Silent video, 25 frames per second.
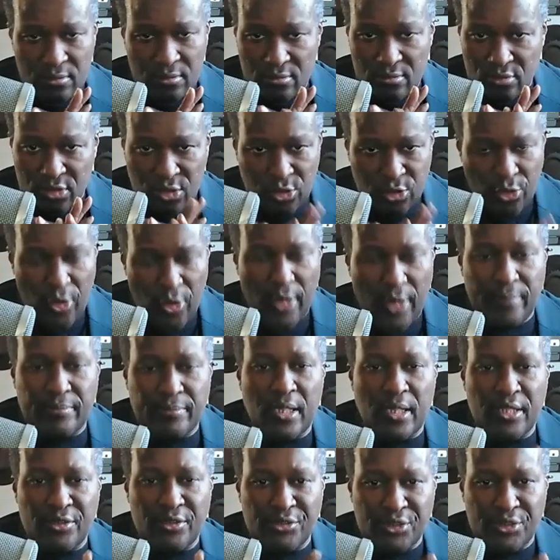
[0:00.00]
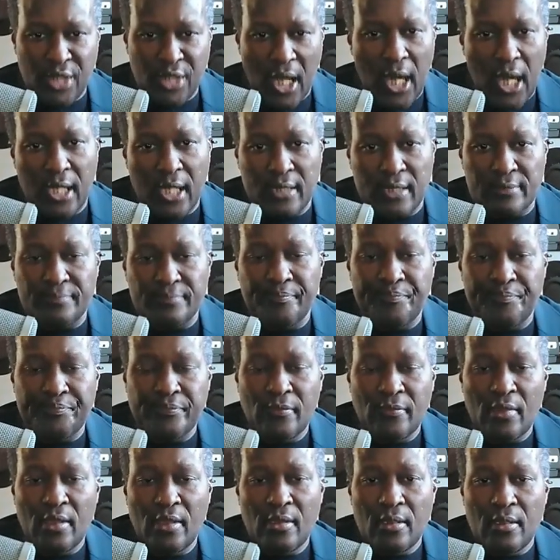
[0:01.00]
script and done
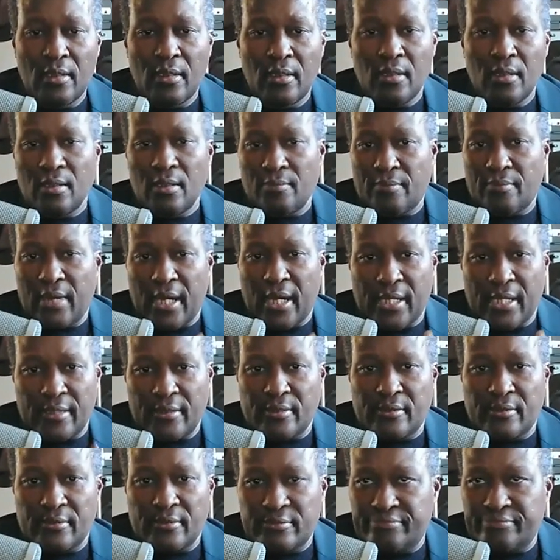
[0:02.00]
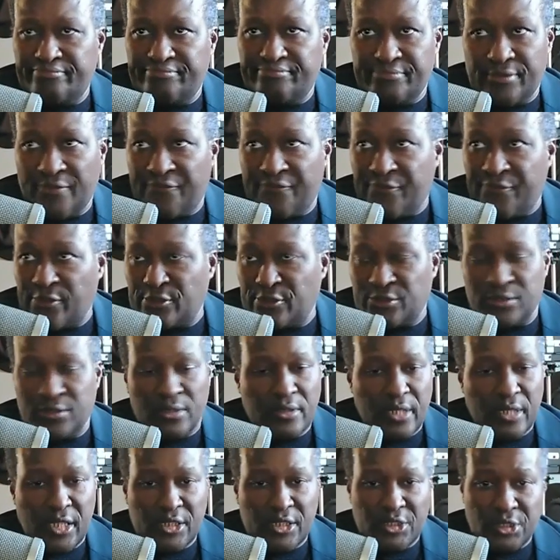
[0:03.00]
by the, first
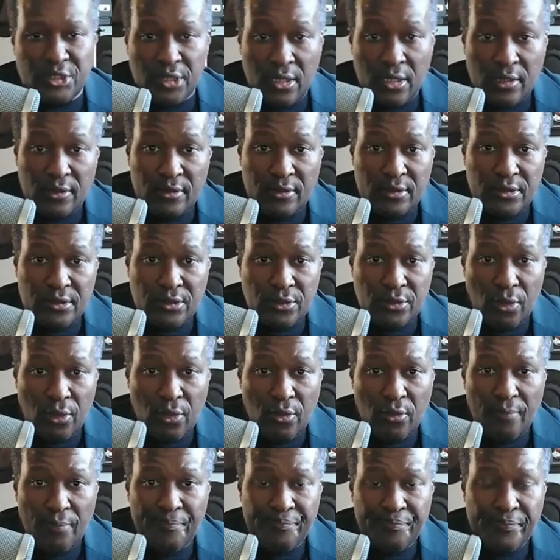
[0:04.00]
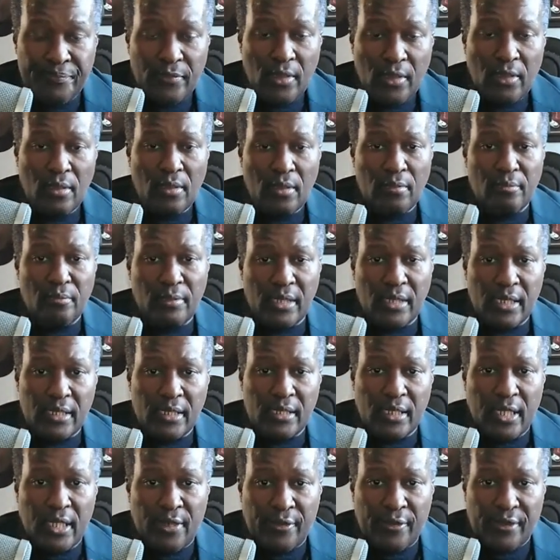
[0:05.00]
next year. So me
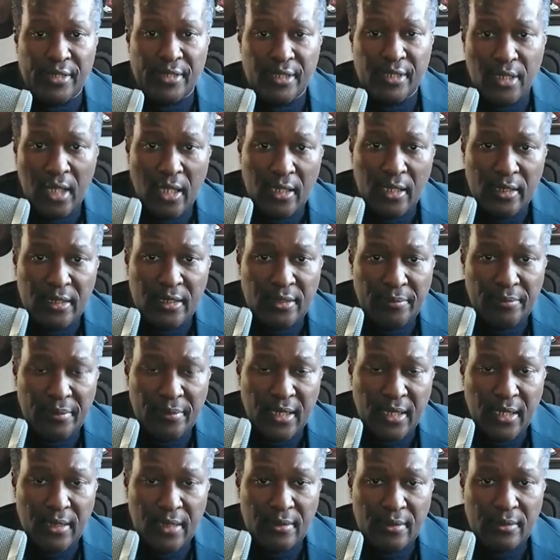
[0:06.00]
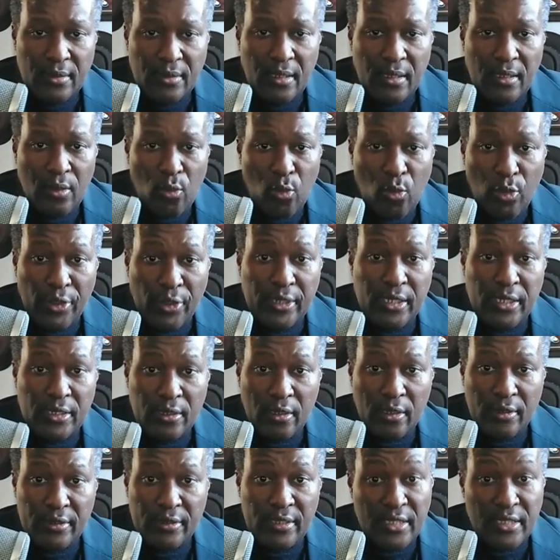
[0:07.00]
and Eric Young can begin working
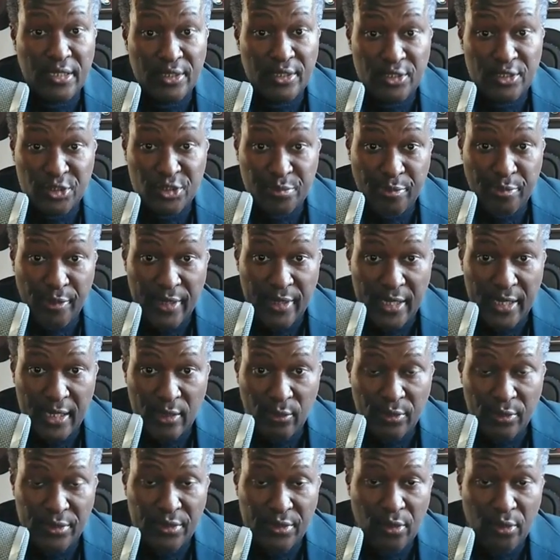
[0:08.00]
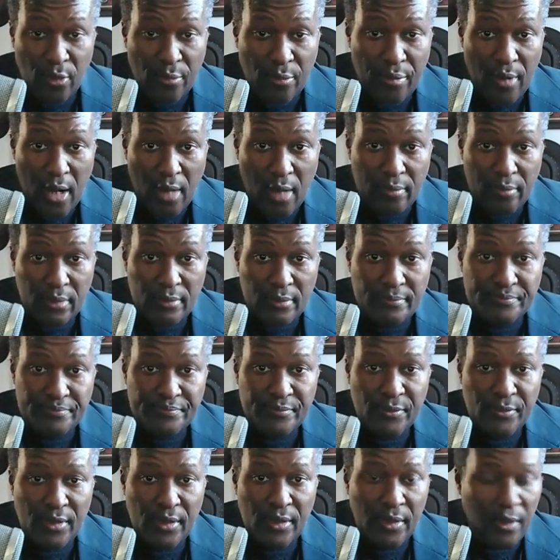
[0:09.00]
on it in the spring with no problem,
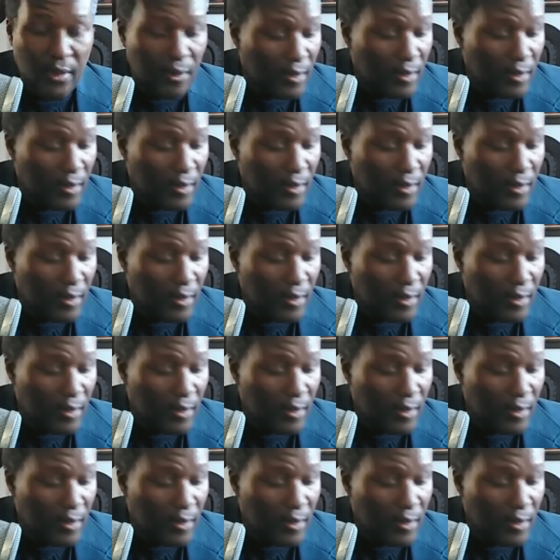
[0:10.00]
you know.